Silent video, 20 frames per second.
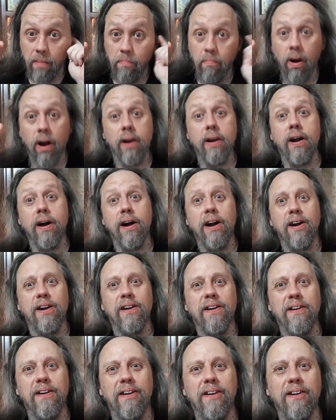But
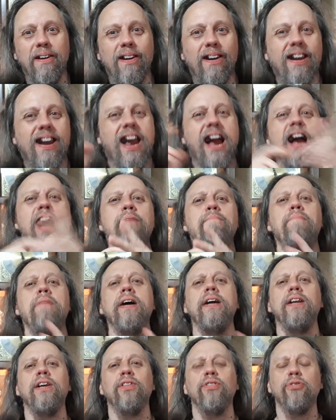I
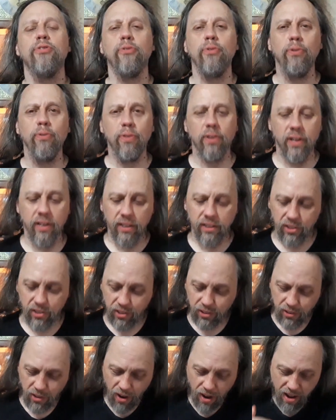made it through
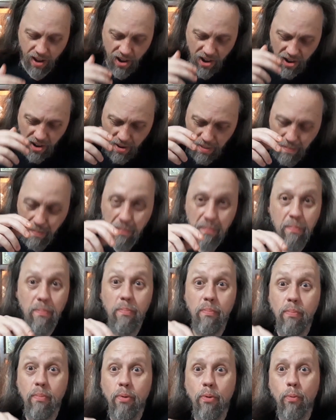this
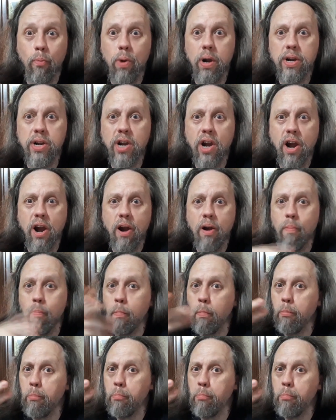without